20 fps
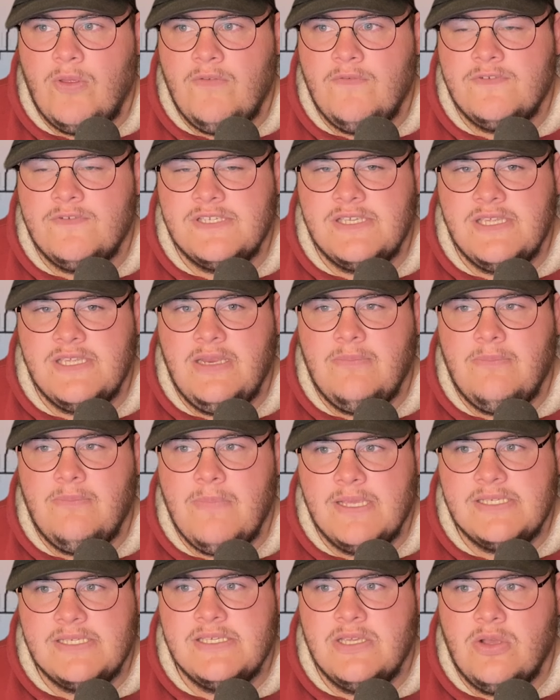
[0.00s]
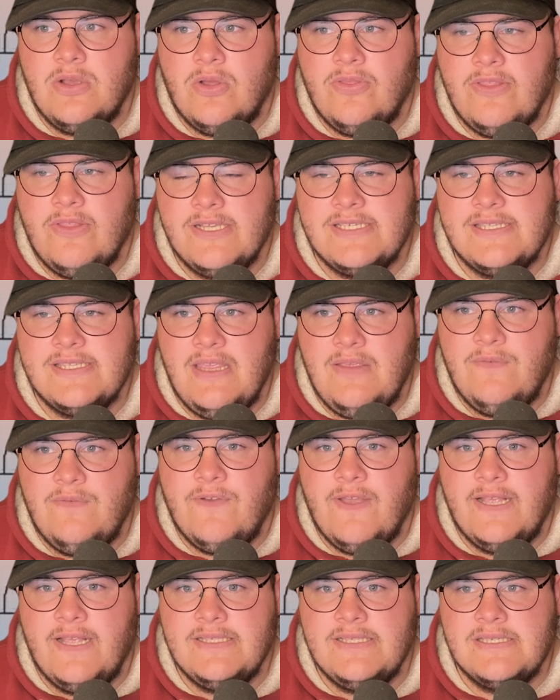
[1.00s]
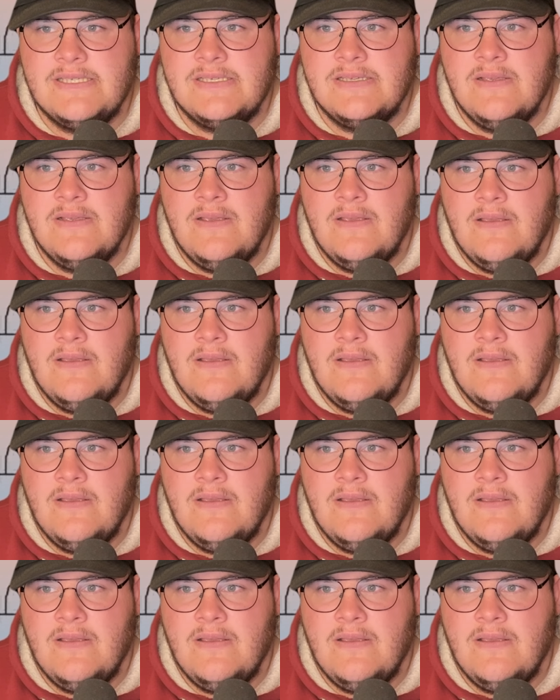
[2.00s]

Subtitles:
you've seen missing on this defense.